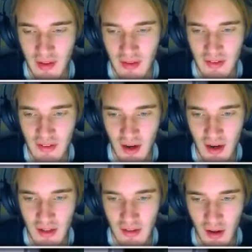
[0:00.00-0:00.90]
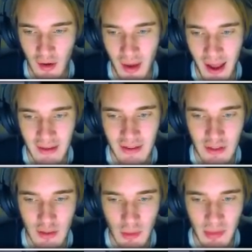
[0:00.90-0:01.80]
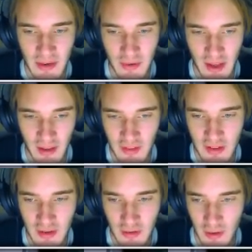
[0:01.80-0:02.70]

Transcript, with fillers: Sir, it's alright. You'll be relieved soon.